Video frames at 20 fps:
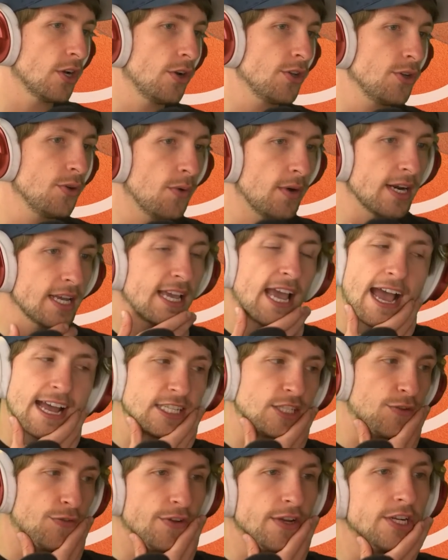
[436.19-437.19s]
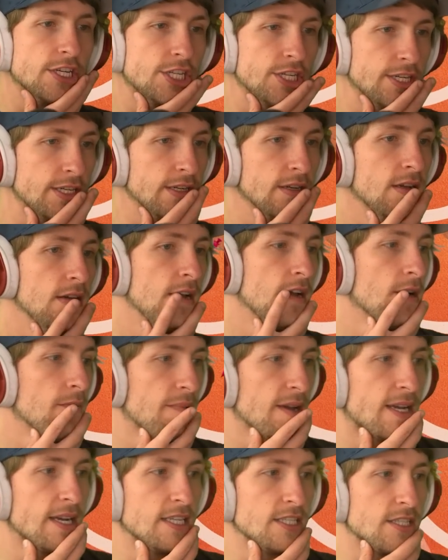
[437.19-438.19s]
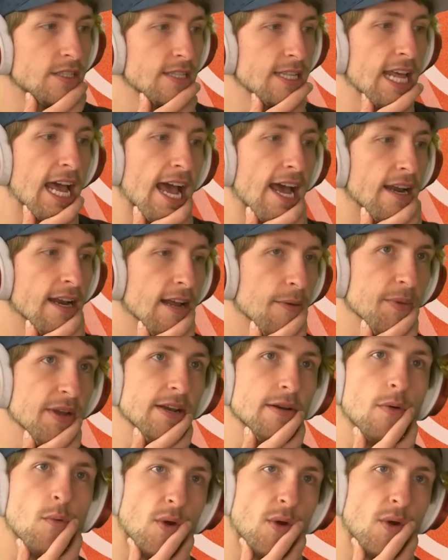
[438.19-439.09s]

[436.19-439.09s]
you want to cast Vision because that, I mean,